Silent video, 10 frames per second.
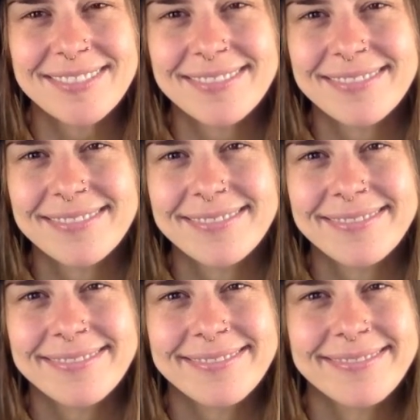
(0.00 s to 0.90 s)

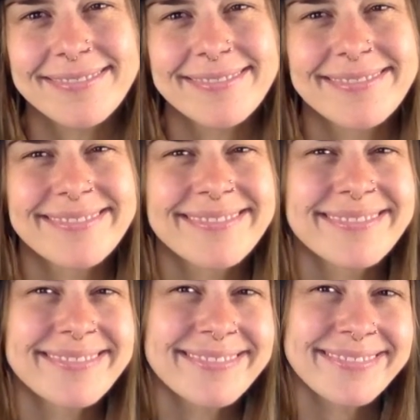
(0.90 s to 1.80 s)

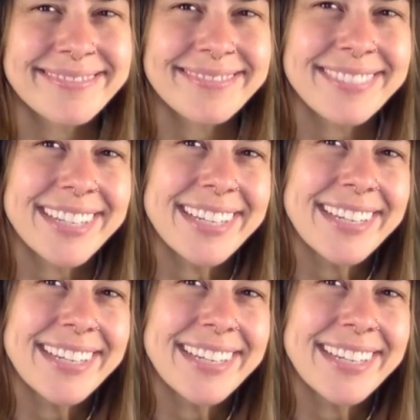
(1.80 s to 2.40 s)
No one is speaking in this clip.